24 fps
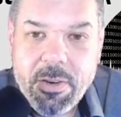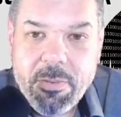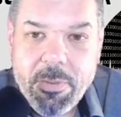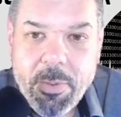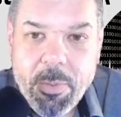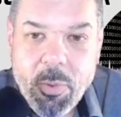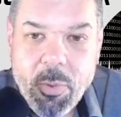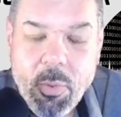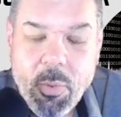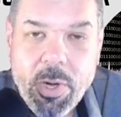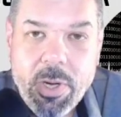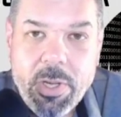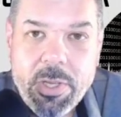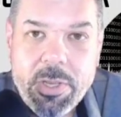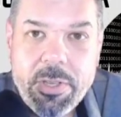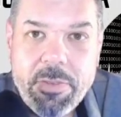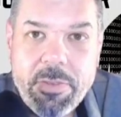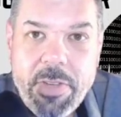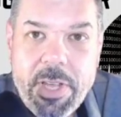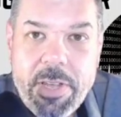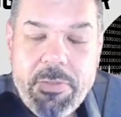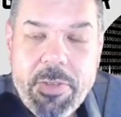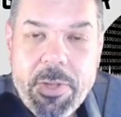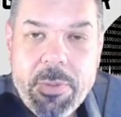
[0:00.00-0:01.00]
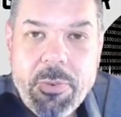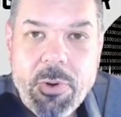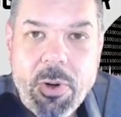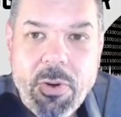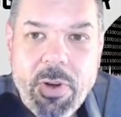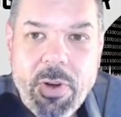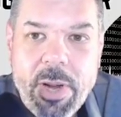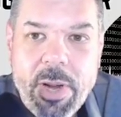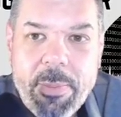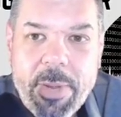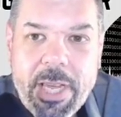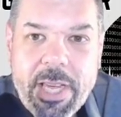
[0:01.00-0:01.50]
From the world of AV
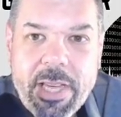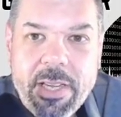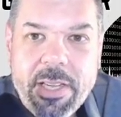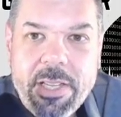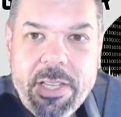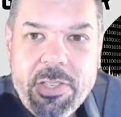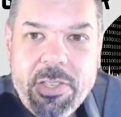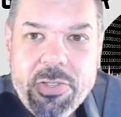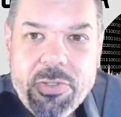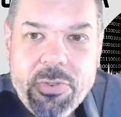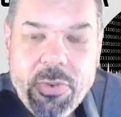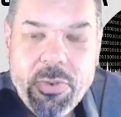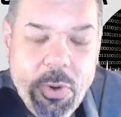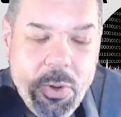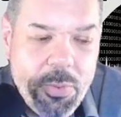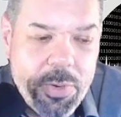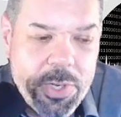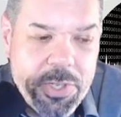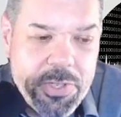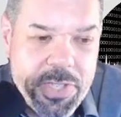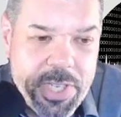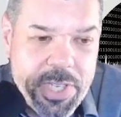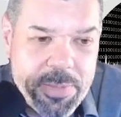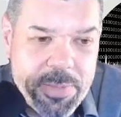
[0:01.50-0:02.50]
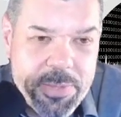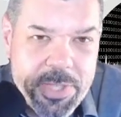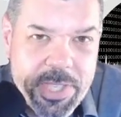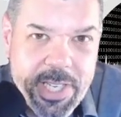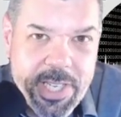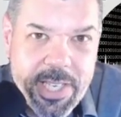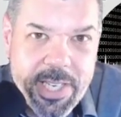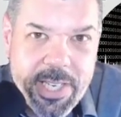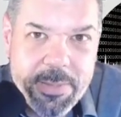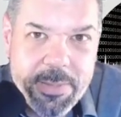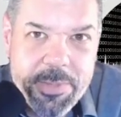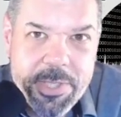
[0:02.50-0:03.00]
programming and control with James
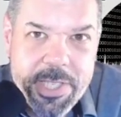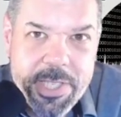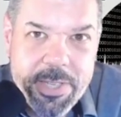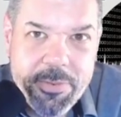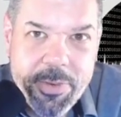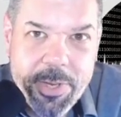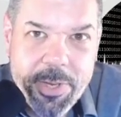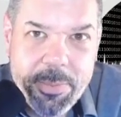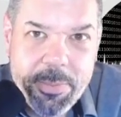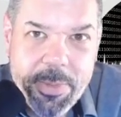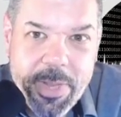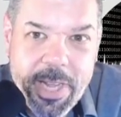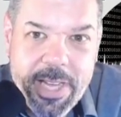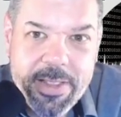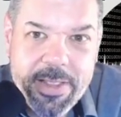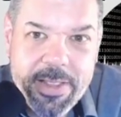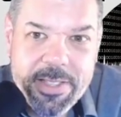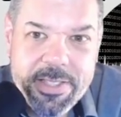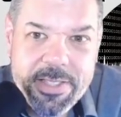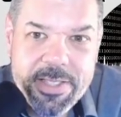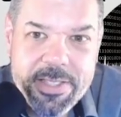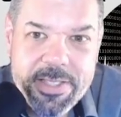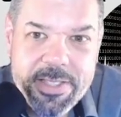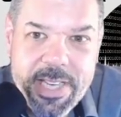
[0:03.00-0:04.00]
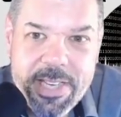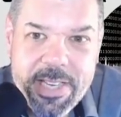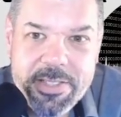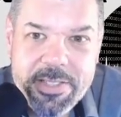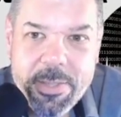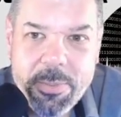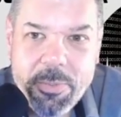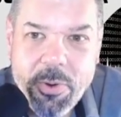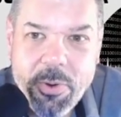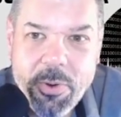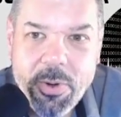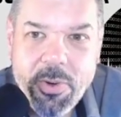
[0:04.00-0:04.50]
King, I'm Steve Greenblatt, and this is Ask
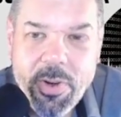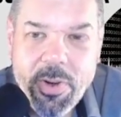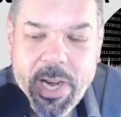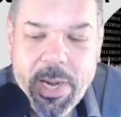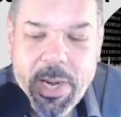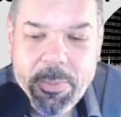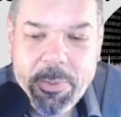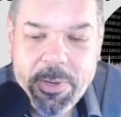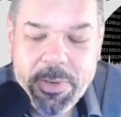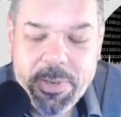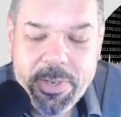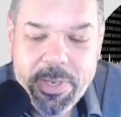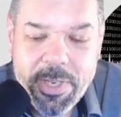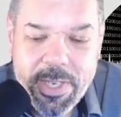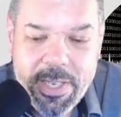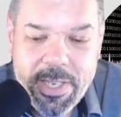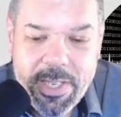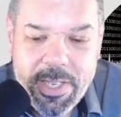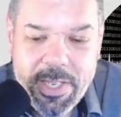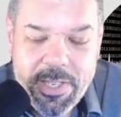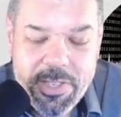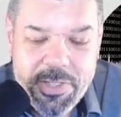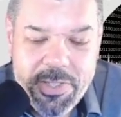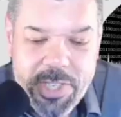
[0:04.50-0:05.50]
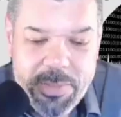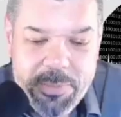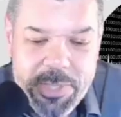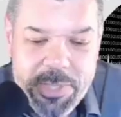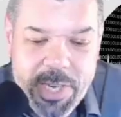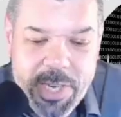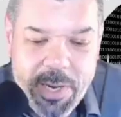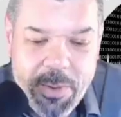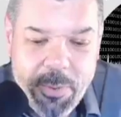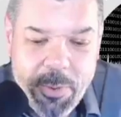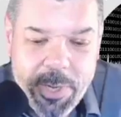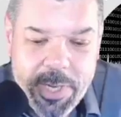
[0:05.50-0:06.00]
the Programmer. James,
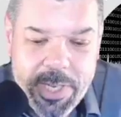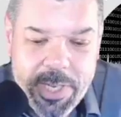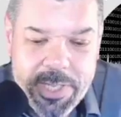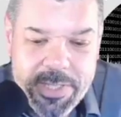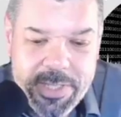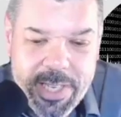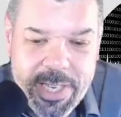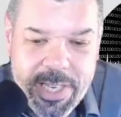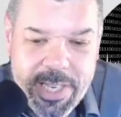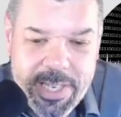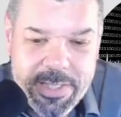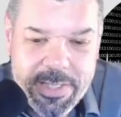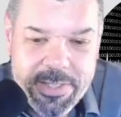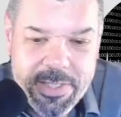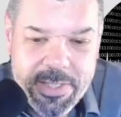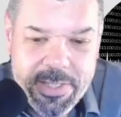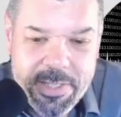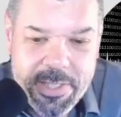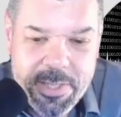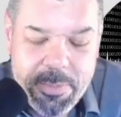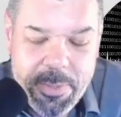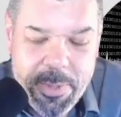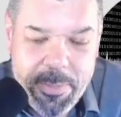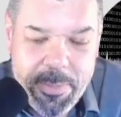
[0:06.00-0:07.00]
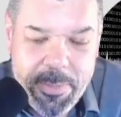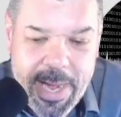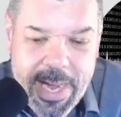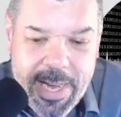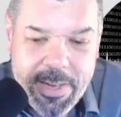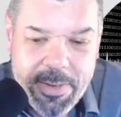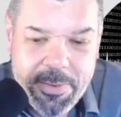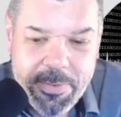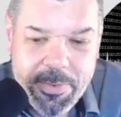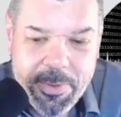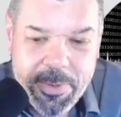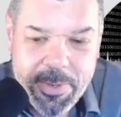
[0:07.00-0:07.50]
how are you today? It's good to be
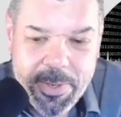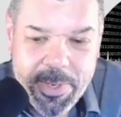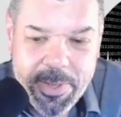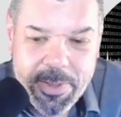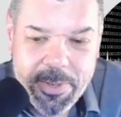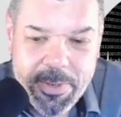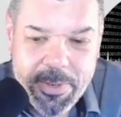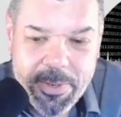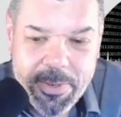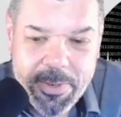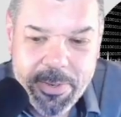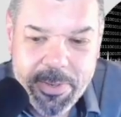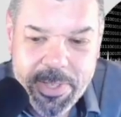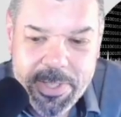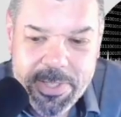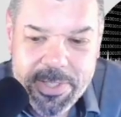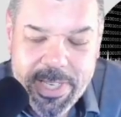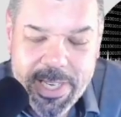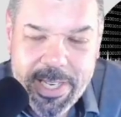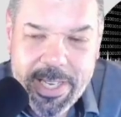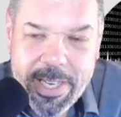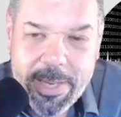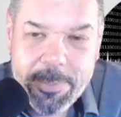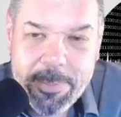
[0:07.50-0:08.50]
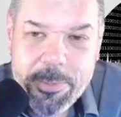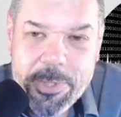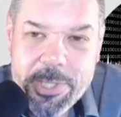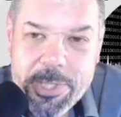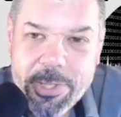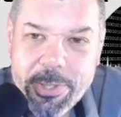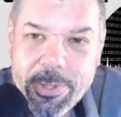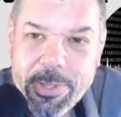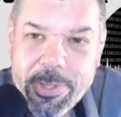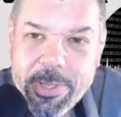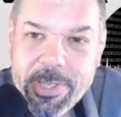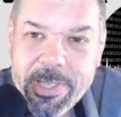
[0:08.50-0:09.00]
back for another exciting
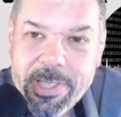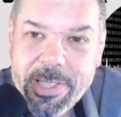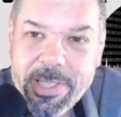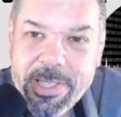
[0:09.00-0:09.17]
episode.